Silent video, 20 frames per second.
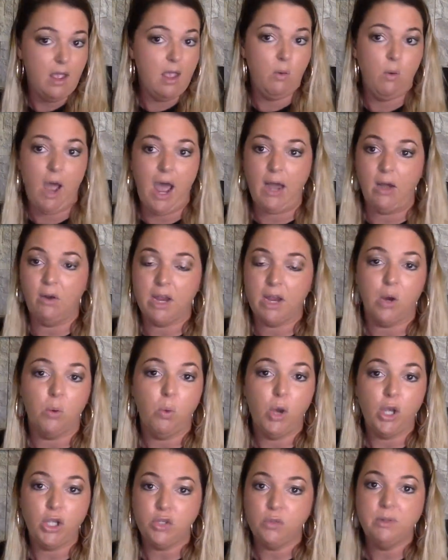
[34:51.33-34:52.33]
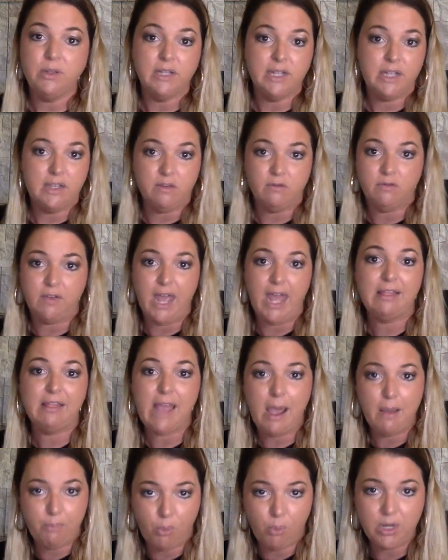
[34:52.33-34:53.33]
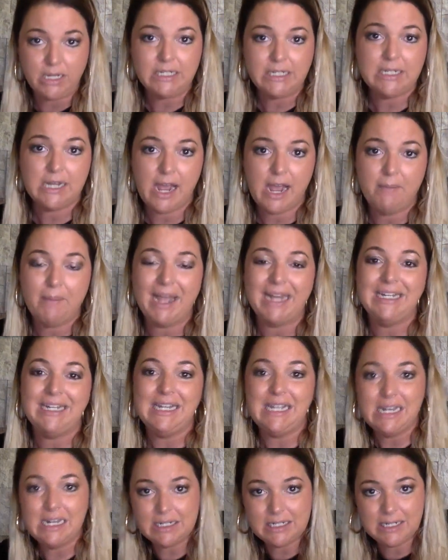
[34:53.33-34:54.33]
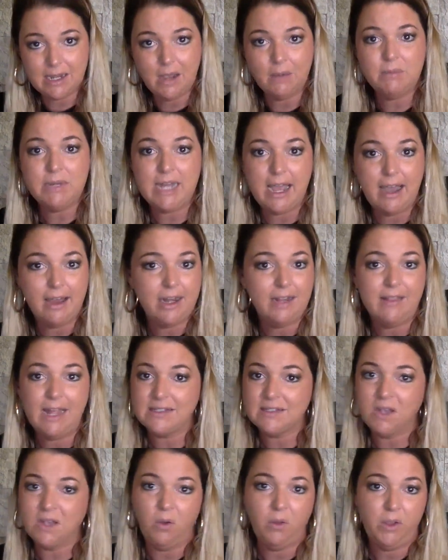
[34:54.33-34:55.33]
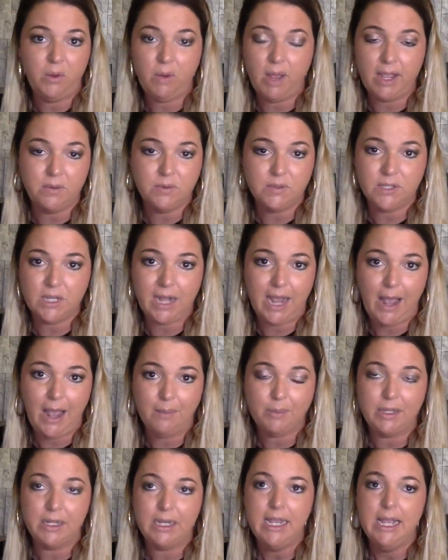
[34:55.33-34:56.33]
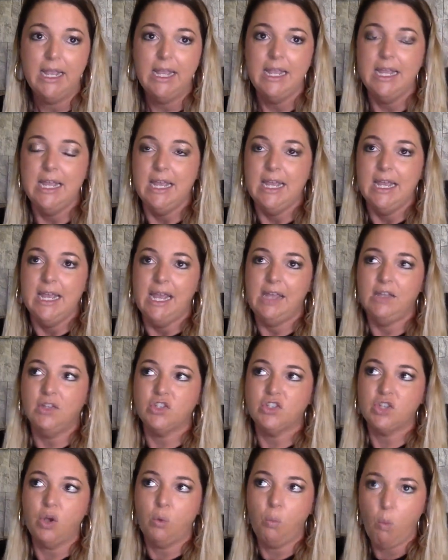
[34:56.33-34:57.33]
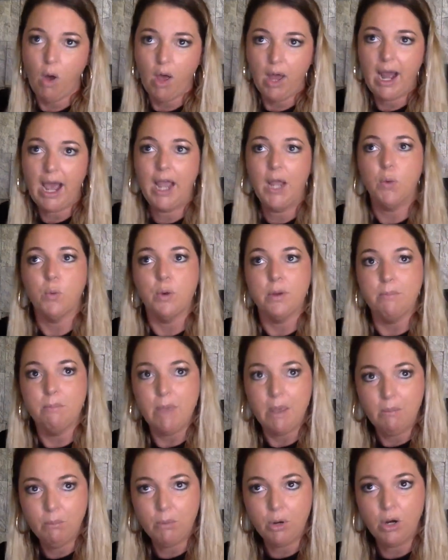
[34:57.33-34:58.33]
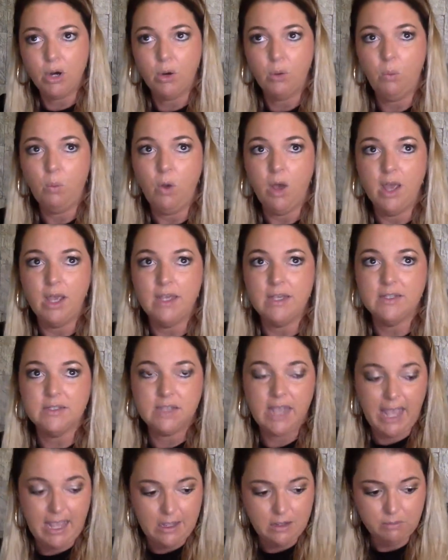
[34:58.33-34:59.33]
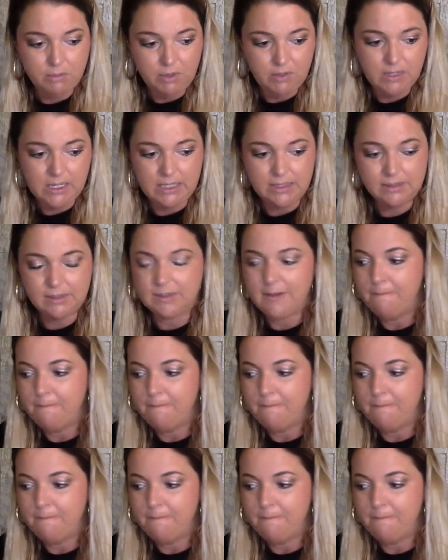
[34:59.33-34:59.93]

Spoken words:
I don't care what you believe. At that point in time, I needed to come down, and that's the only way it was going to happen. And so what I remember was ambulance.